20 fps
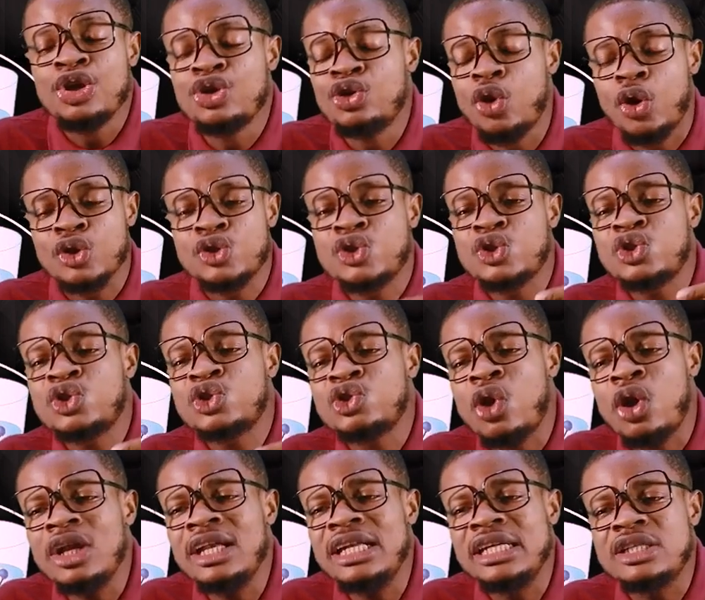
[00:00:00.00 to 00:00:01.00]
your
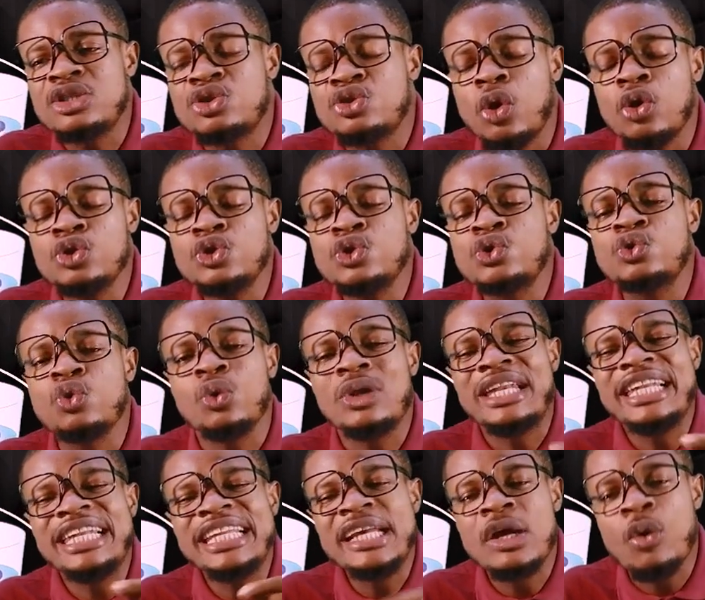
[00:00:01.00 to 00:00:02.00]
solid turns to
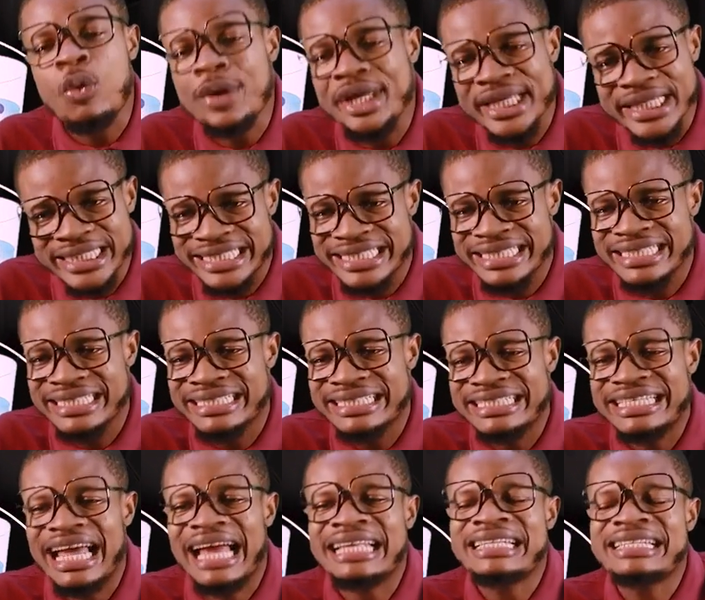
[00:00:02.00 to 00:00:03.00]

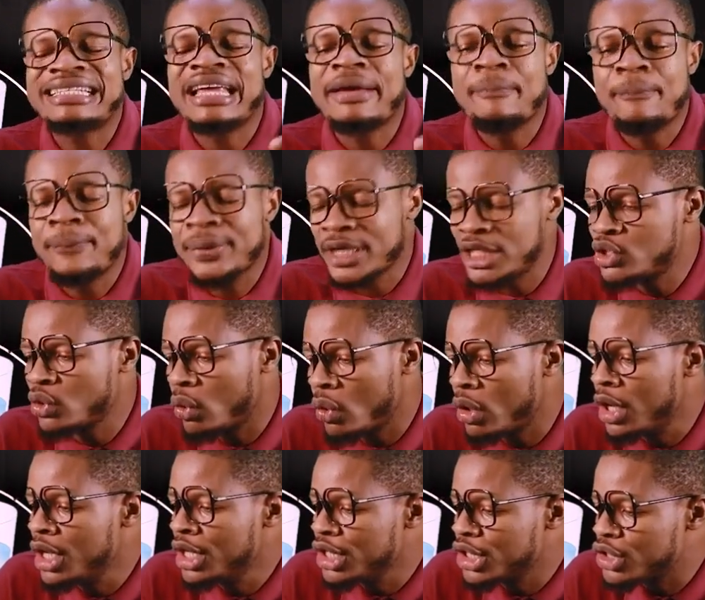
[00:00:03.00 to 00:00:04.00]
liquid, that temperature
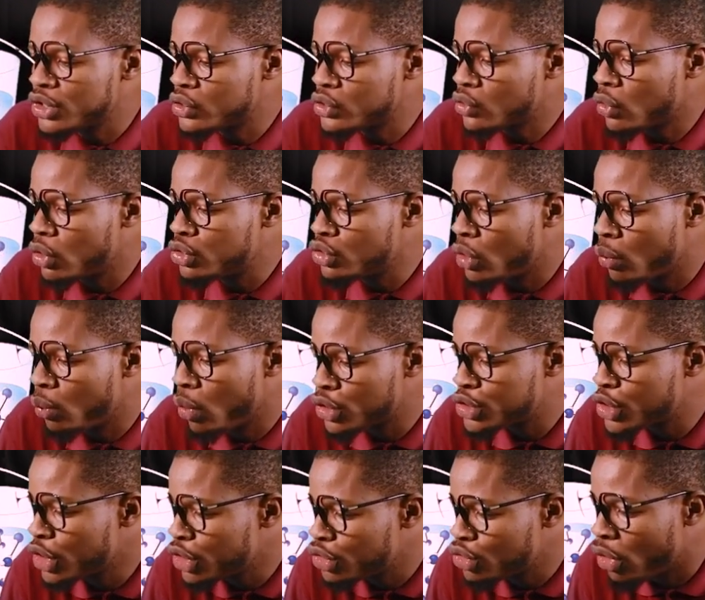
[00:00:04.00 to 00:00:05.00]
is called your
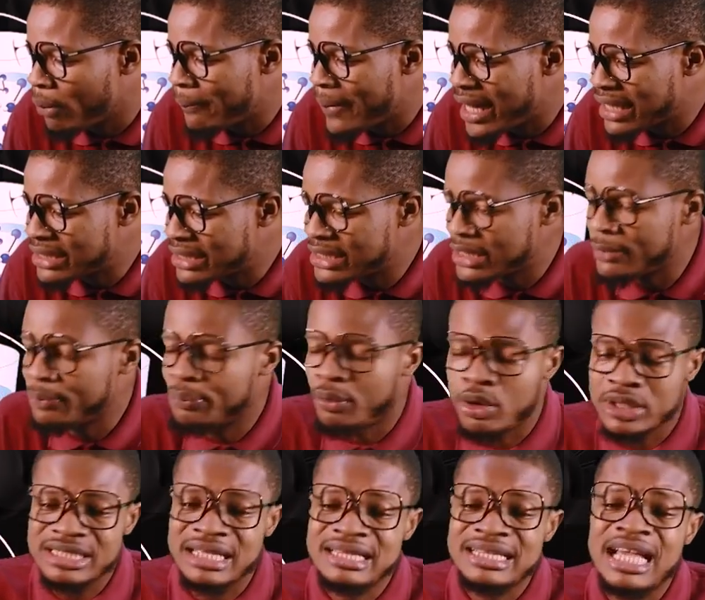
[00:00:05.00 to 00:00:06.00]
what? Your melting
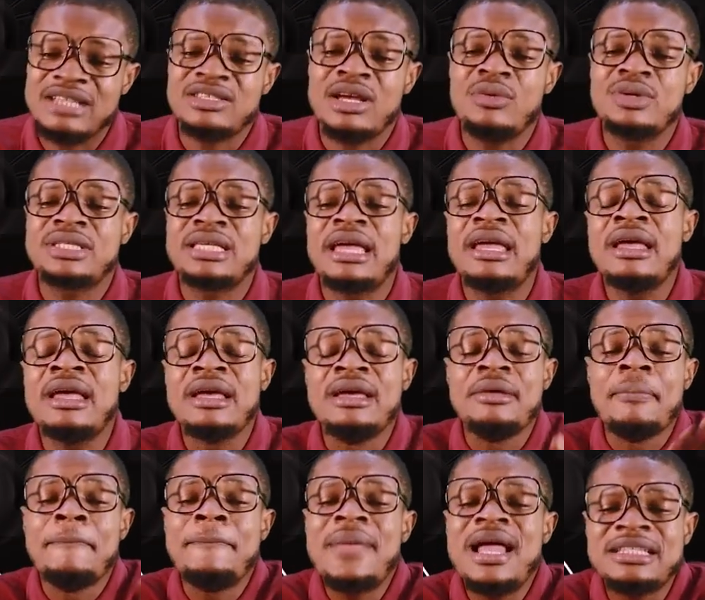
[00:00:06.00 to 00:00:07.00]
point. That's how we say
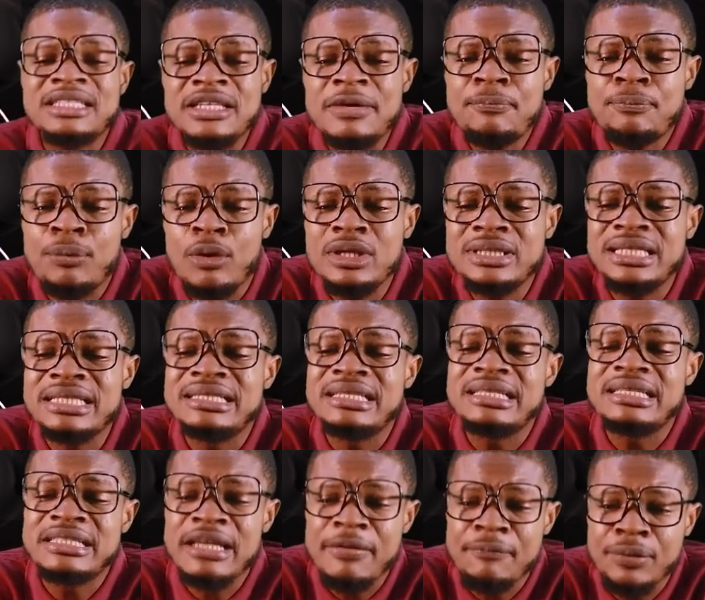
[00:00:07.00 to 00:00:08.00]
melting point is the
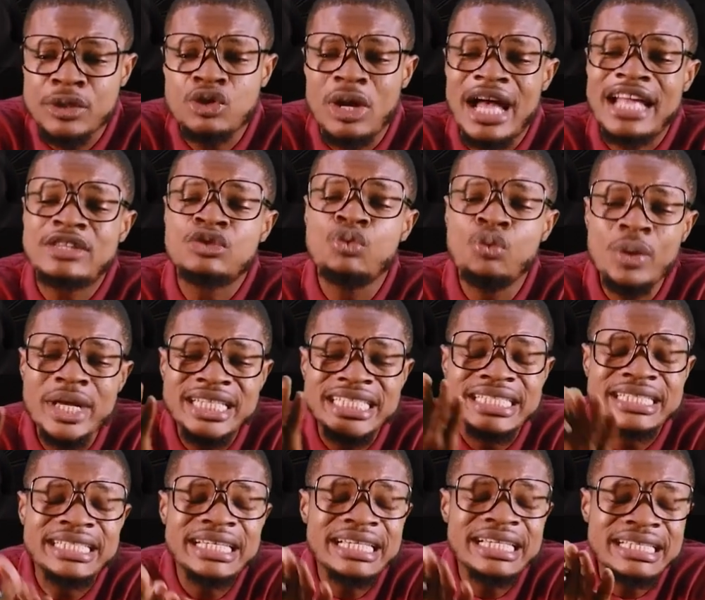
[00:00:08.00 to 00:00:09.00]
temperature at
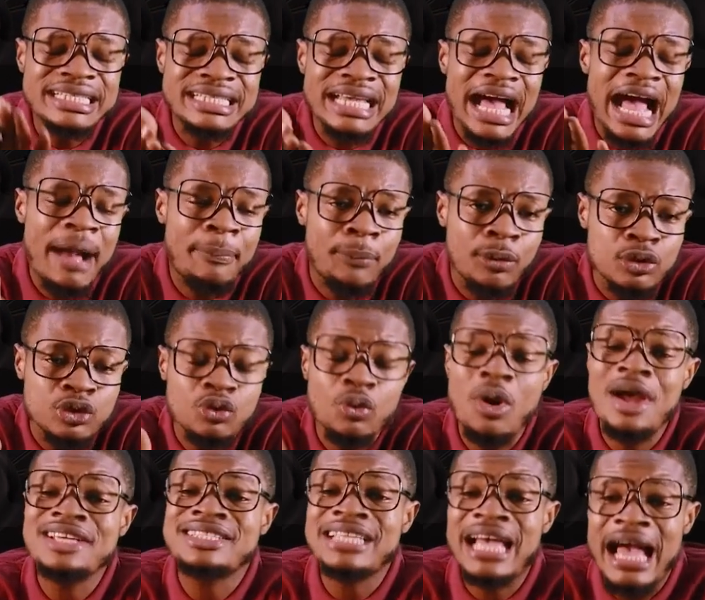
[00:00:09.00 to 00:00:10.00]
which this happens.
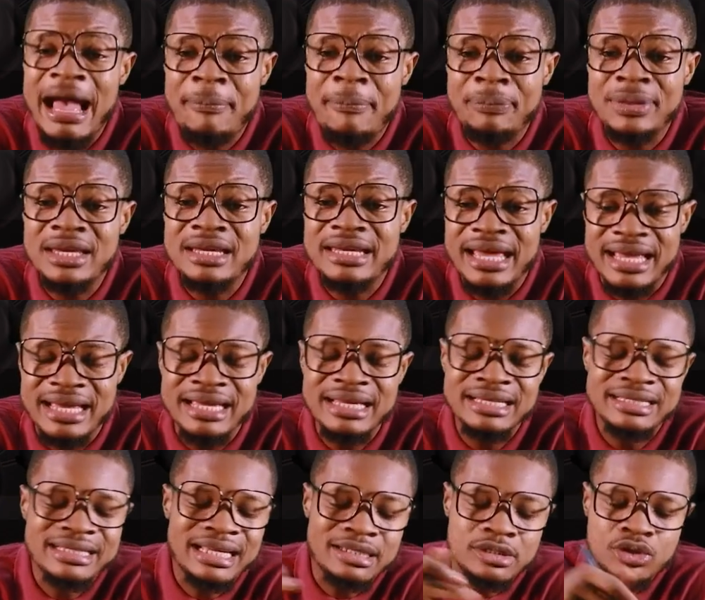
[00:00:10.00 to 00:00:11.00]
What is happening there?
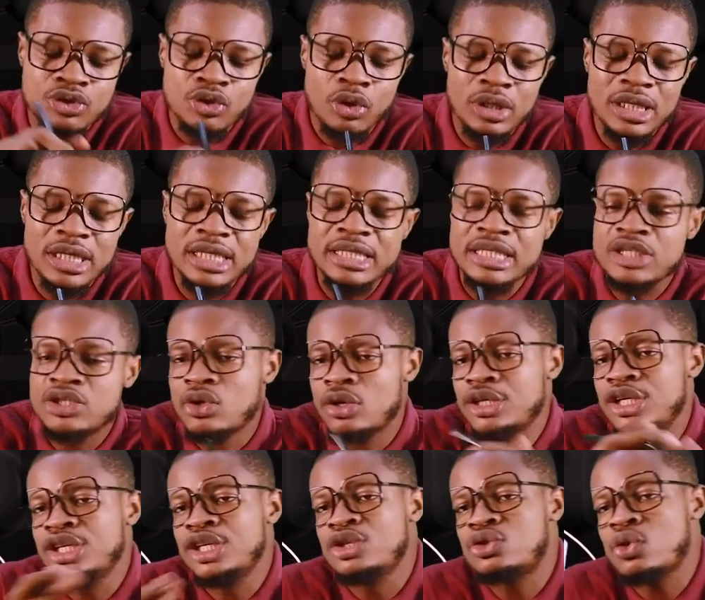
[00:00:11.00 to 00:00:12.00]
The solid is
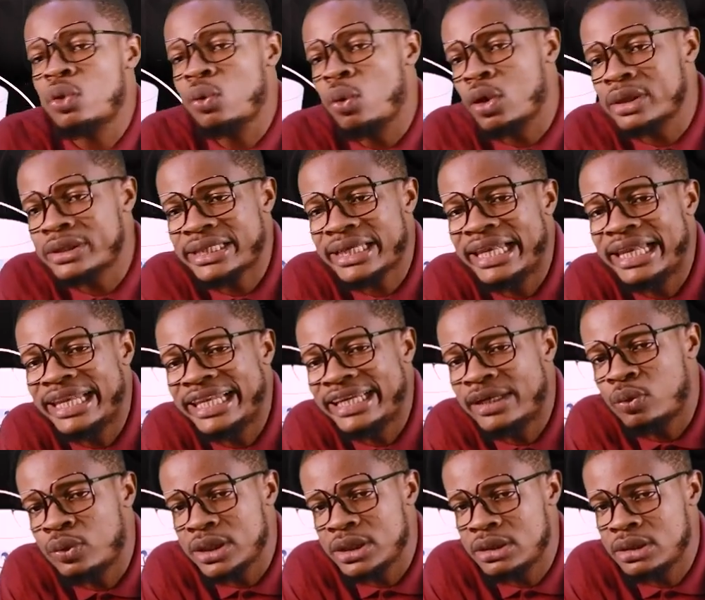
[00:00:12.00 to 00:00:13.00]
turning into what?
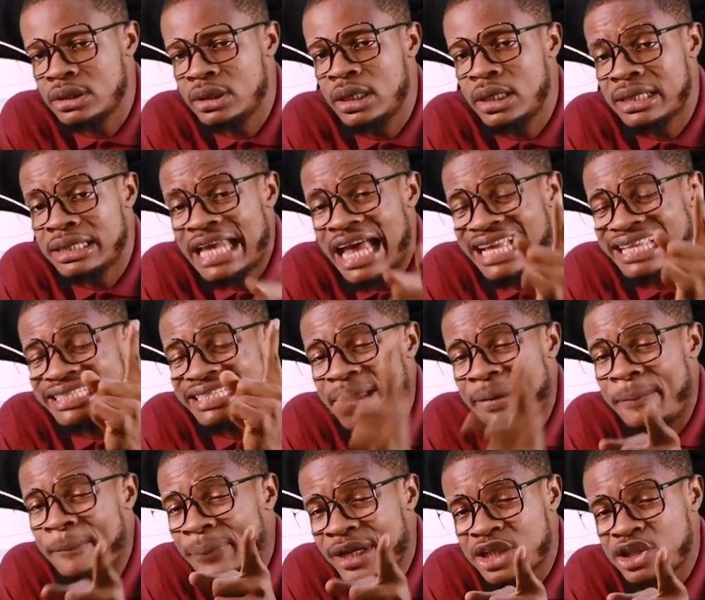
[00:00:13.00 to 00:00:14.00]
Liquid. That
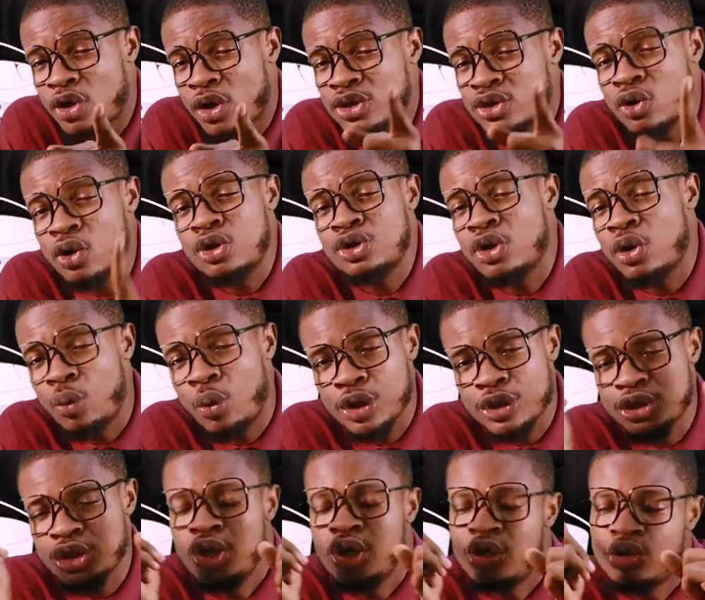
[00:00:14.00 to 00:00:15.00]
temperature is called your
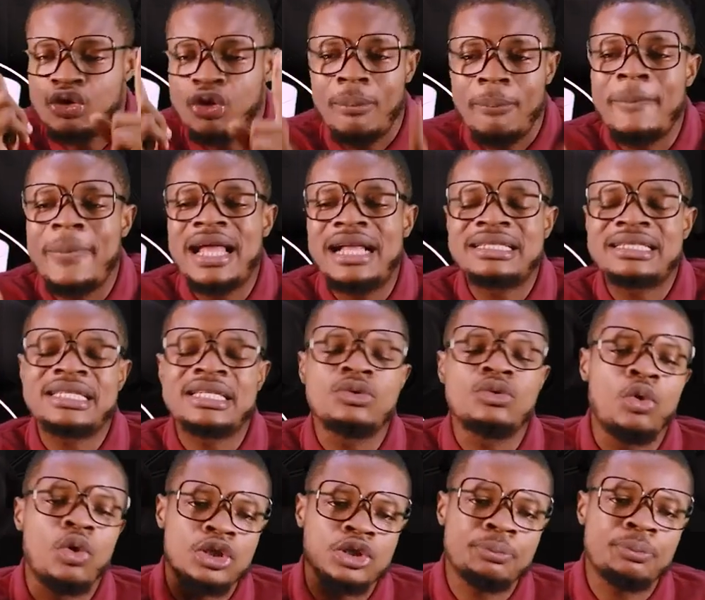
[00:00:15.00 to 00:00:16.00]
what? Your melting
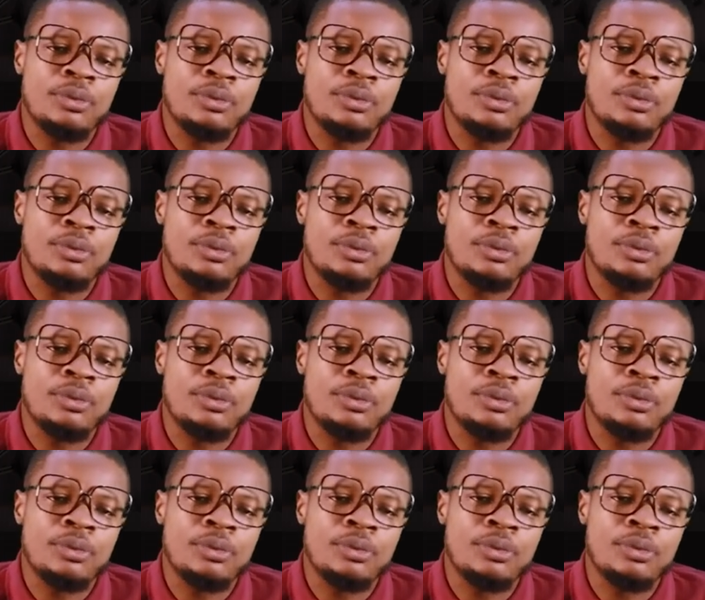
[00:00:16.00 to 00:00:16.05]
what